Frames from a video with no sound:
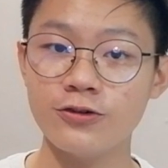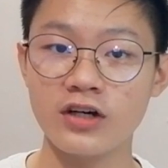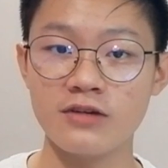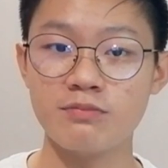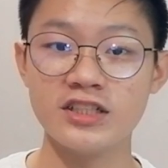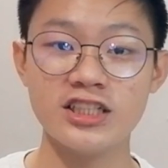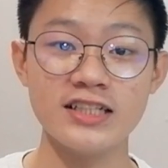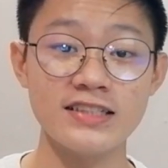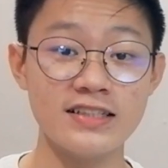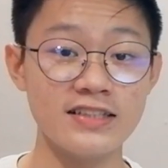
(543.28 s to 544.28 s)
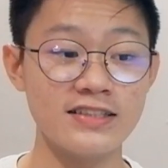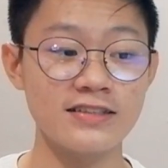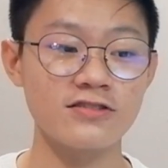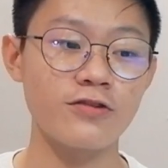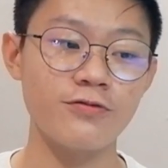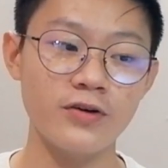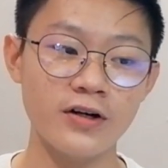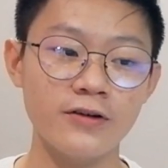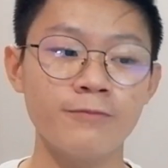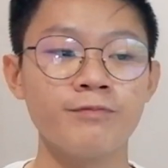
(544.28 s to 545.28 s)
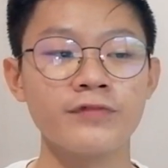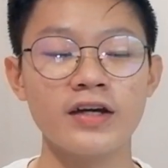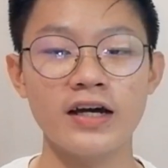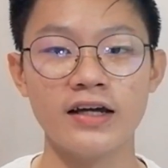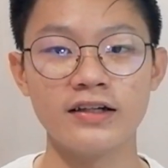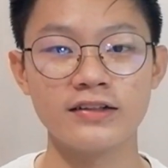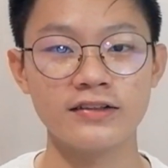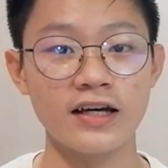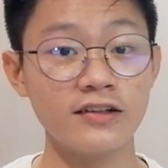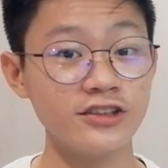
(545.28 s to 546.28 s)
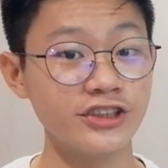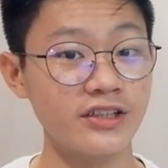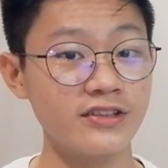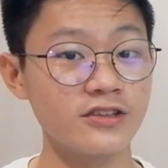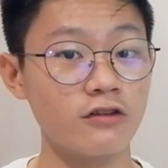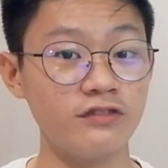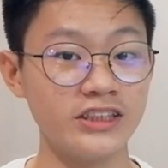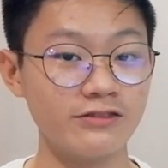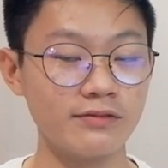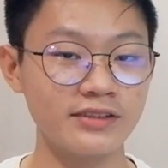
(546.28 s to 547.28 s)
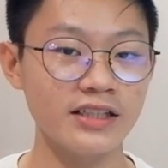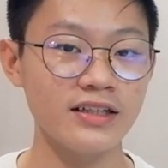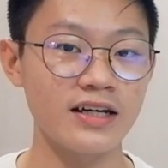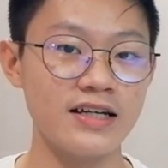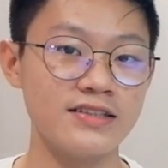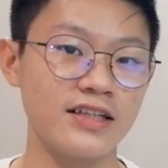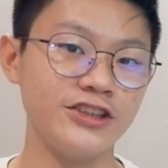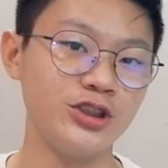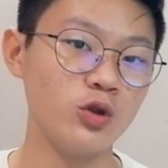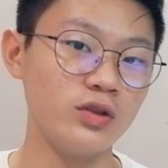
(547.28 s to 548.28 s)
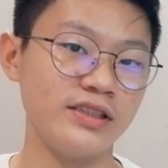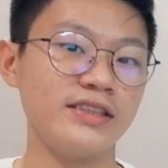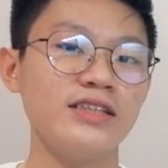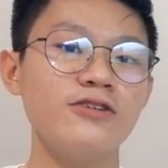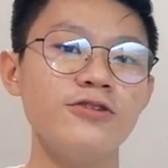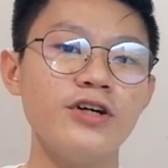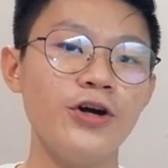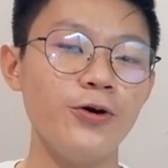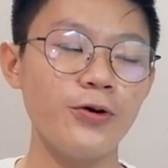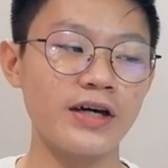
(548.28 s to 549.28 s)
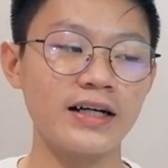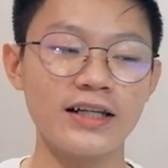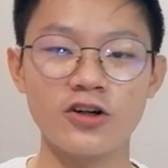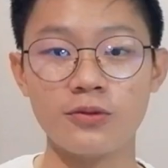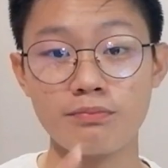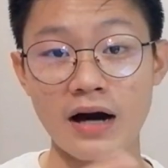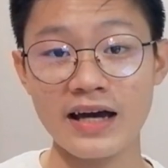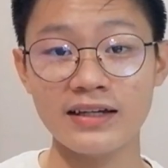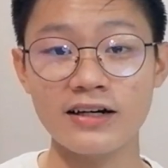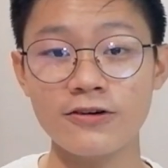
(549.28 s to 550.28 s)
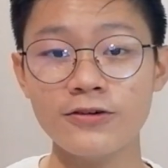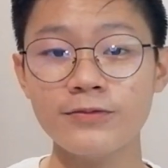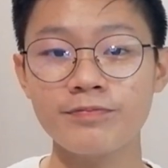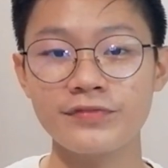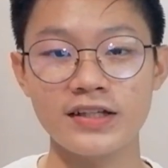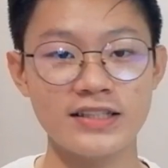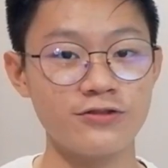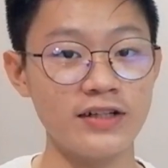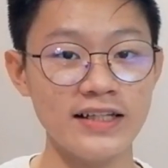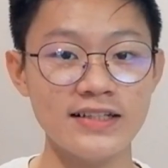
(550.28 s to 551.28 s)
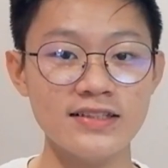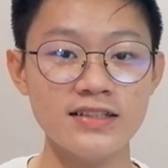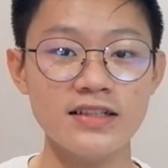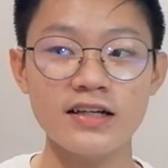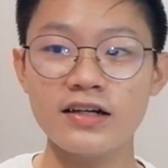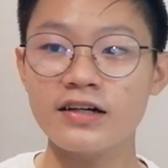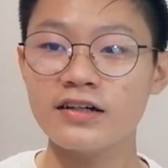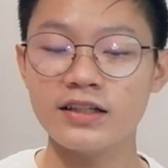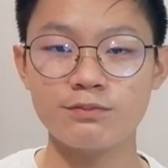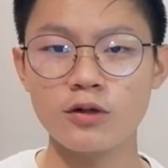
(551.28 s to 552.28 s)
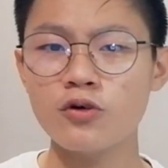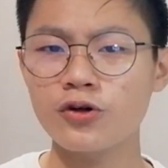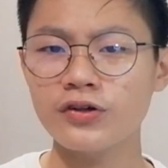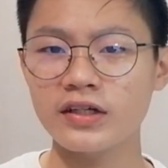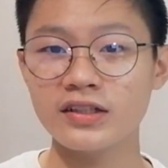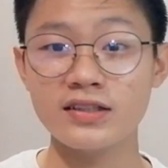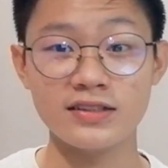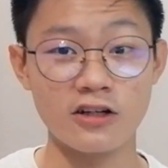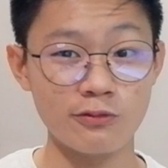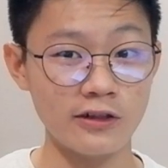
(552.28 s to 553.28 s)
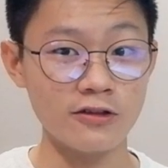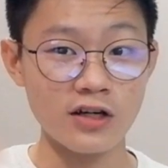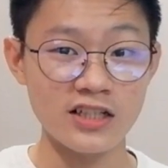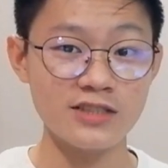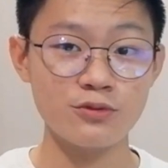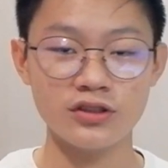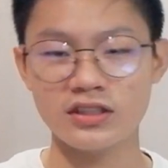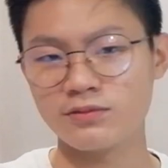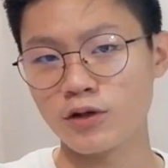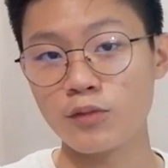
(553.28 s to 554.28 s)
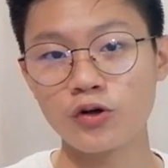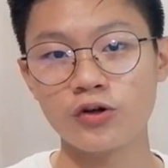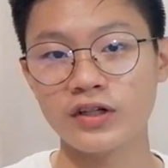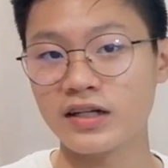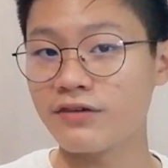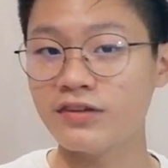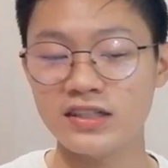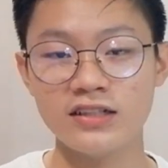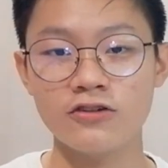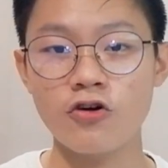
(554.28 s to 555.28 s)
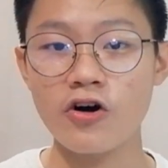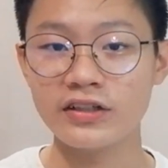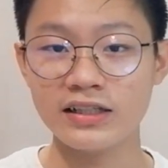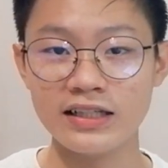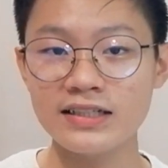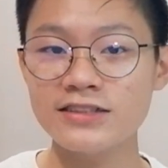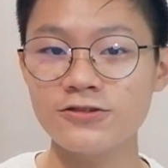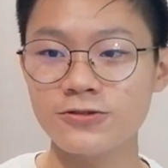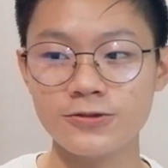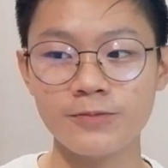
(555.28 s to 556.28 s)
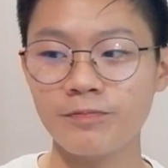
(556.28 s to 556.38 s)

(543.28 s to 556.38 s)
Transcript: you can purchase this software at TenorShare's official website as I showed just now you can click on buy now it's really easy the promo code I think is down below. I just put the promo code and everything. All the links to